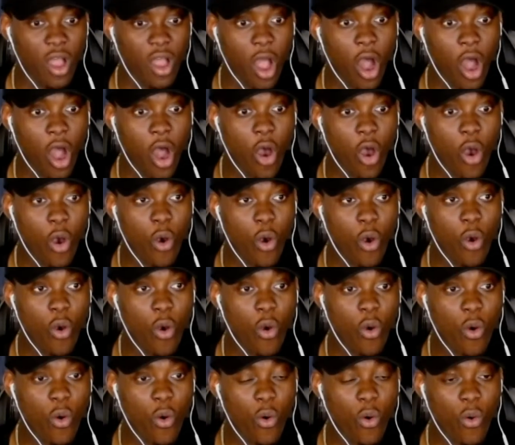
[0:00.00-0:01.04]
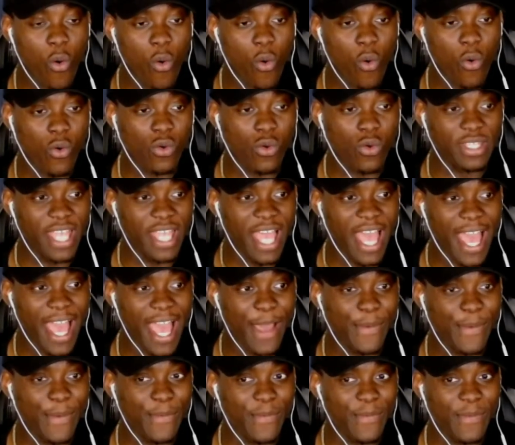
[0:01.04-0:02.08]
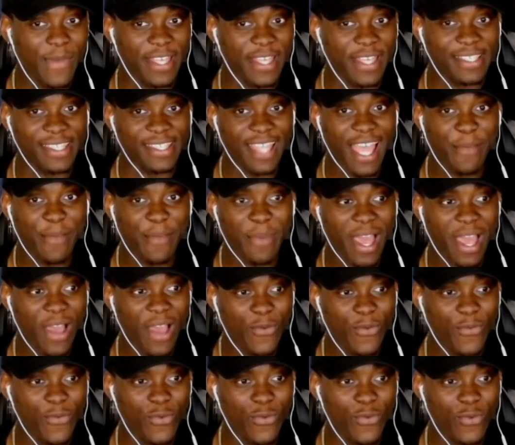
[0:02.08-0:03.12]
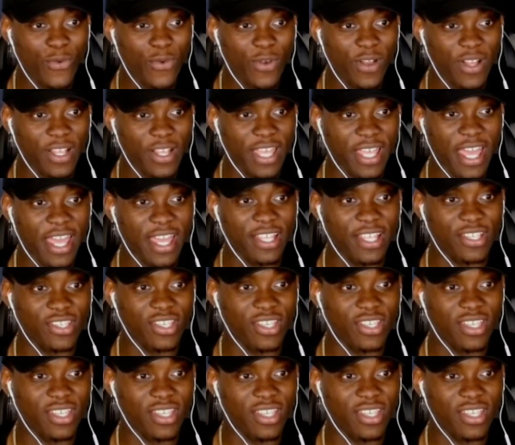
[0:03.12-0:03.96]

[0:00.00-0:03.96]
Oh damn! It's that powerful. Okay.